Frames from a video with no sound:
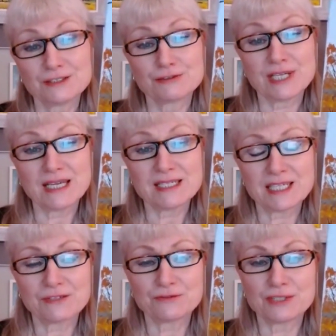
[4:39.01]

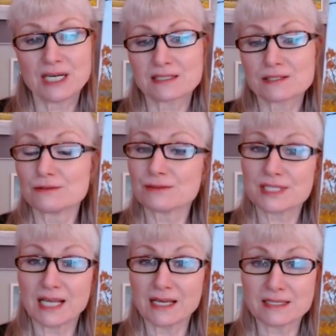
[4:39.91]
creating
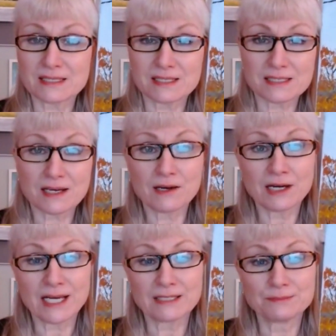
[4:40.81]
fractals against the
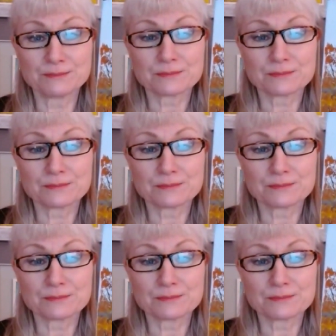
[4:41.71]
sky.